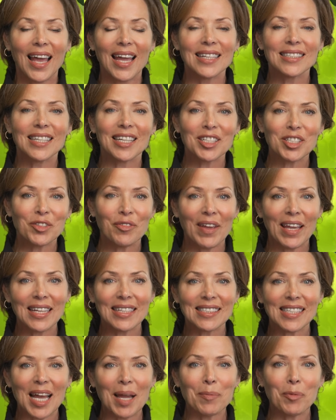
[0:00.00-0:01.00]
Hey, tennis
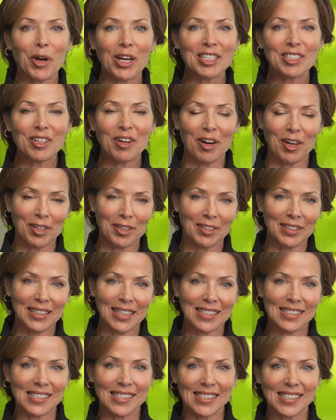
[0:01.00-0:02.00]
fans, I'm Grace Carter,
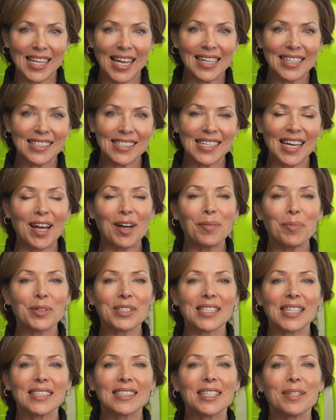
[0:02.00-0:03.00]
and this is Tennis Now,
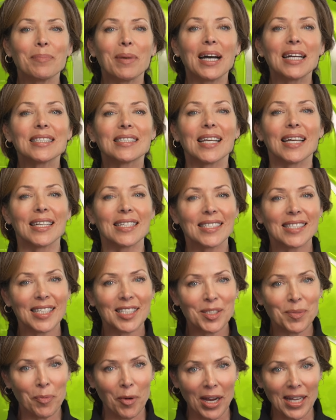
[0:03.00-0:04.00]
presented by Tennis
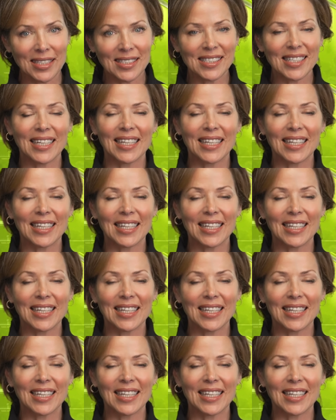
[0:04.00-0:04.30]
Express.